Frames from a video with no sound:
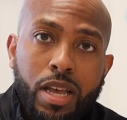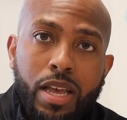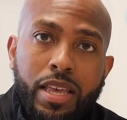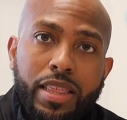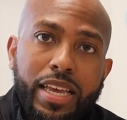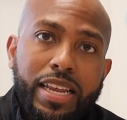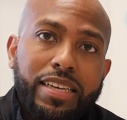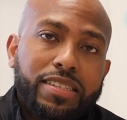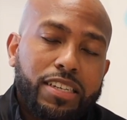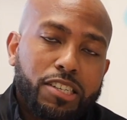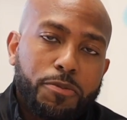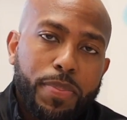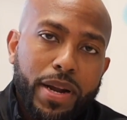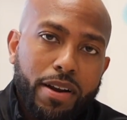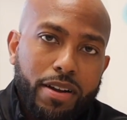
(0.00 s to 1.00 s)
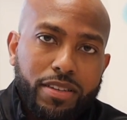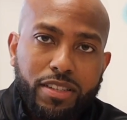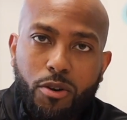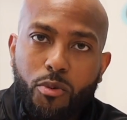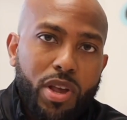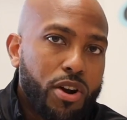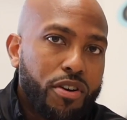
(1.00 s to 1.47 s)
that he's experienced
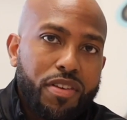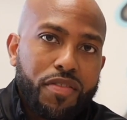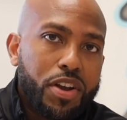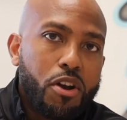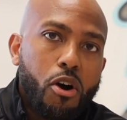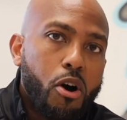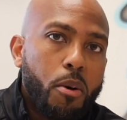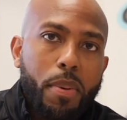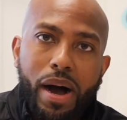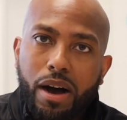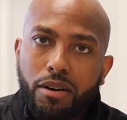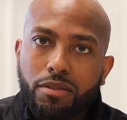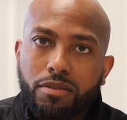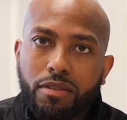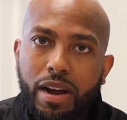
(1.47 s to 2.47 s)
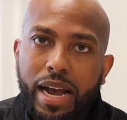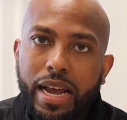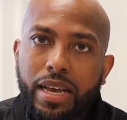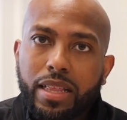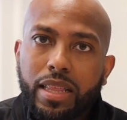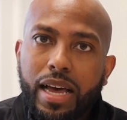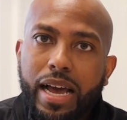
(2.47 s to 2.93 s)
that we don't even know about,
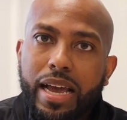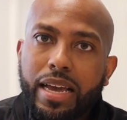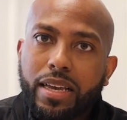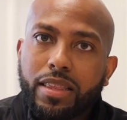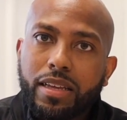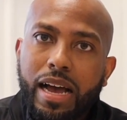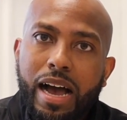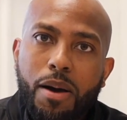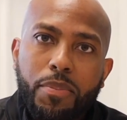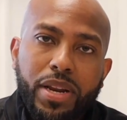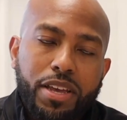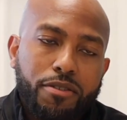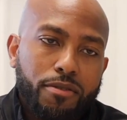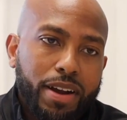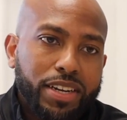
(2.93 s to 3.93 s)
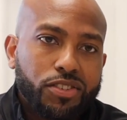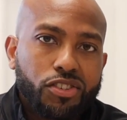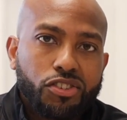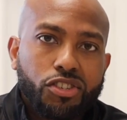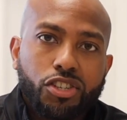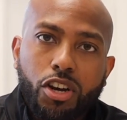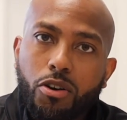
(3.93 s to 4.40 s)
right? Like how many
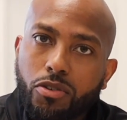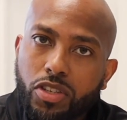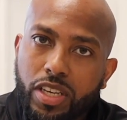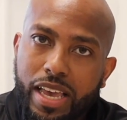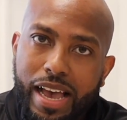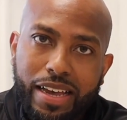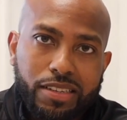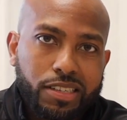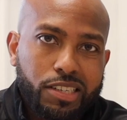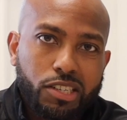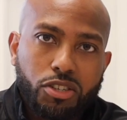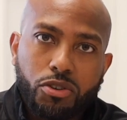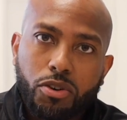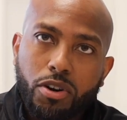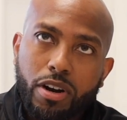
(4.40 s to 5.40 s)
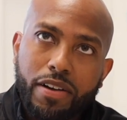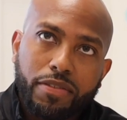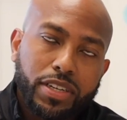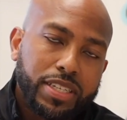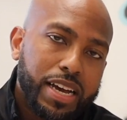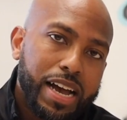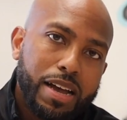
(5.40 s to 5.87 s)
racist jokes he has to endure
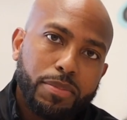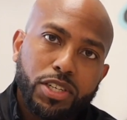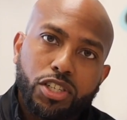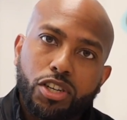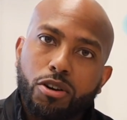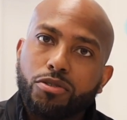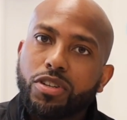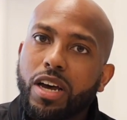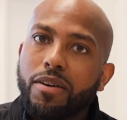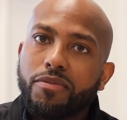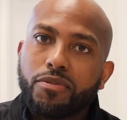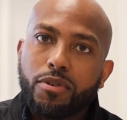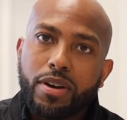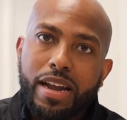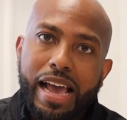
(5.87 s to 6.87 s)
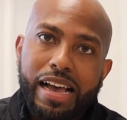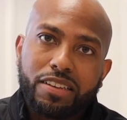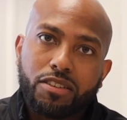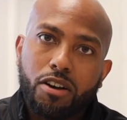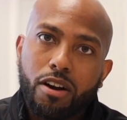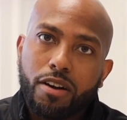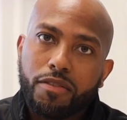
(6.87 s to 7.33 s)
every time he shows up for a
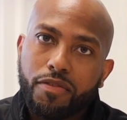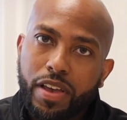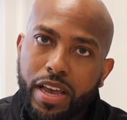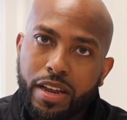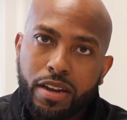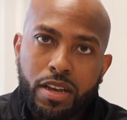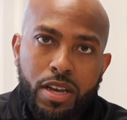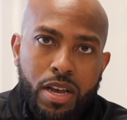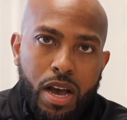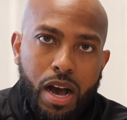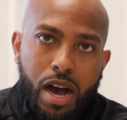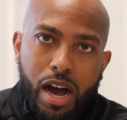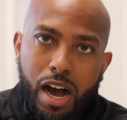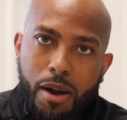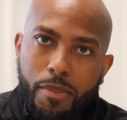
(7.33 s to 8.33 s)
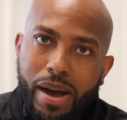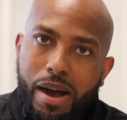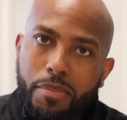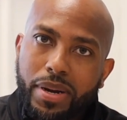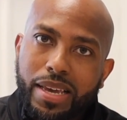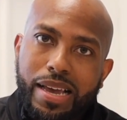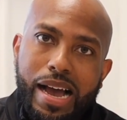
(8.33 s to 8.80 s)
NASCAR event. How
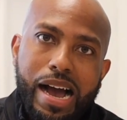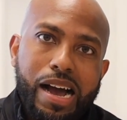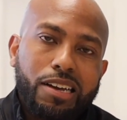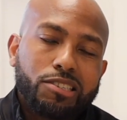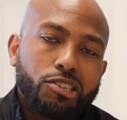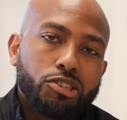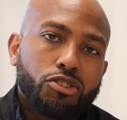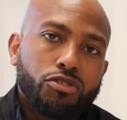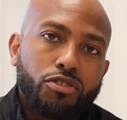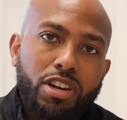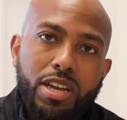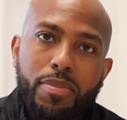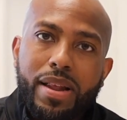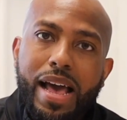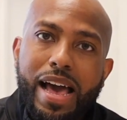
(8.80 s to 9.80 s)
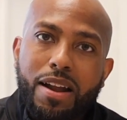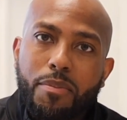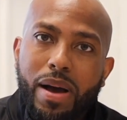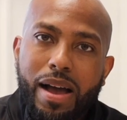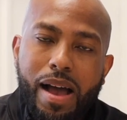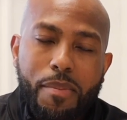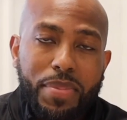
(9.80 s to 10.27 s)
many guys are screaming at him.
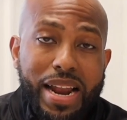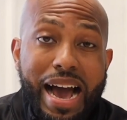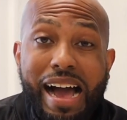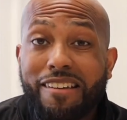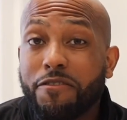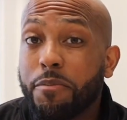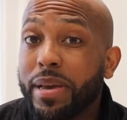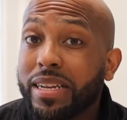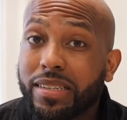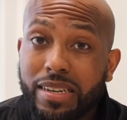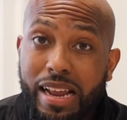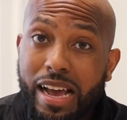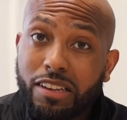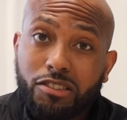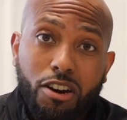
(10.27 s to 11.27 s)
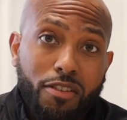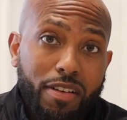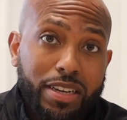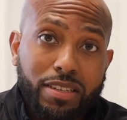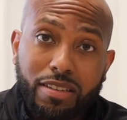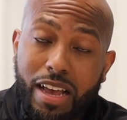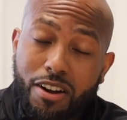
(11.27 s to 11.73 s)
I mean, I've been to NASCAR
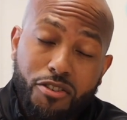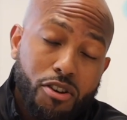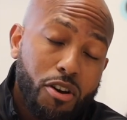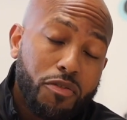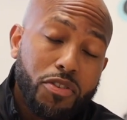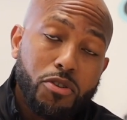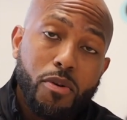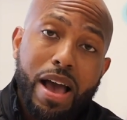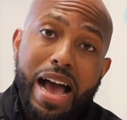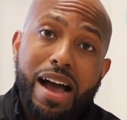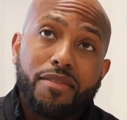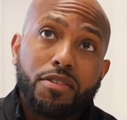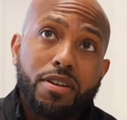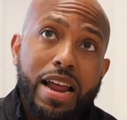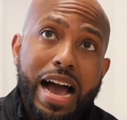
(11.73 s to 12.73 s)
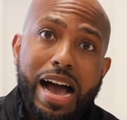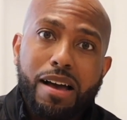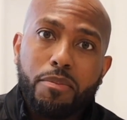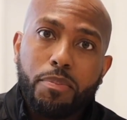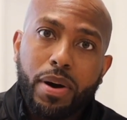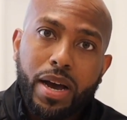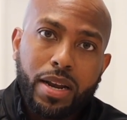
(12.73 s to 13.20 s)
races. I don't know if you have or
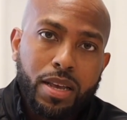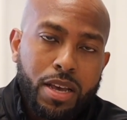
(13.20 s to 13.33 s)
not, but,